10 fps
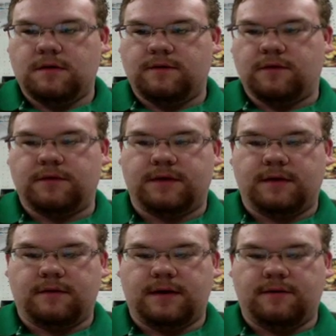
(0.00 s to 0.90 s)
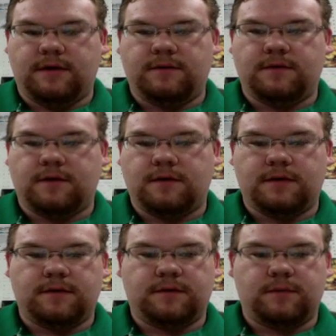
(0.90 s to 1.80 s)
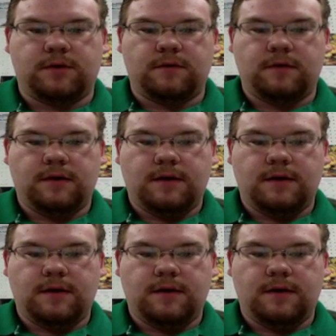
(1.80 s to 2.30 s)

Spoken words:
of course I don't have it installed on this computer,